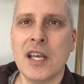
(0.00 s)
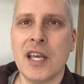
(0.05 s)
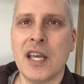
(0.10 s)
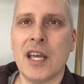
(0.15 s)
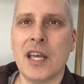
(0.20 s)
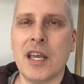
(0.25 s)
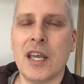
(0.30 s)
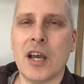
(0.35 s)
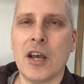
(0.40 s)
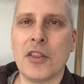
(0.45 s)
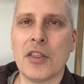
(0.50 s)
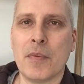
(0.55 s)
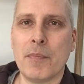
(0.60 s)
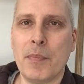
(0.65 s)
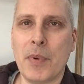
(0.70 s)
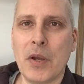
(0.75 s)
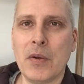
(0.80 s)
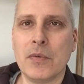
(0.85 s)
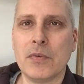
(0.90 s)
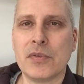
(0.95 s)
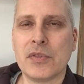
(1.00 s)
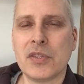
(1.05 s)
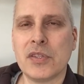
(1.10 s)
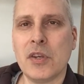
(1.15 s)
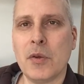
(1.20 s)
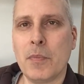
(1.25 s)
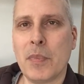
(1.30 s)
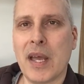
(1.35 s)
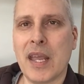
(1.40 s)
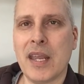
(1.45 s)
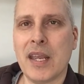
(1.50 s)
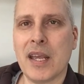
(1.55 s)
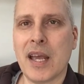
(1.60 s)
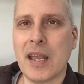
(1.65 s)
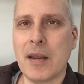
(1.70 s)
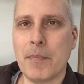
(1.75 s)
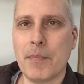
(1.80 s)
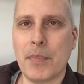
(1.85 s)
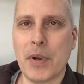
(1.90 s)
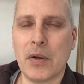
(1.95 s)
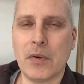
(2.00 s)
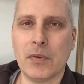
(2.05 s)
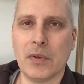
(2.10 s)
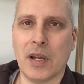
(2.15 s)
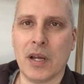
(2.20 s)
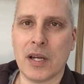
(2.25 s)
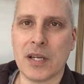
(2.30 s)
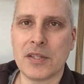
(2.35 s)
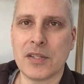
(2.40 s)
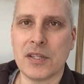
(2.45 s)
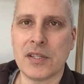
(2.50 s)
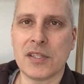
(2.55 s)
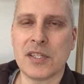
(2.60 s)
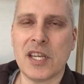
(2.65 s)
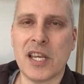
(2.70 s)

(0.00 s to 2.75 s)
On the boats, you pay a boat licence.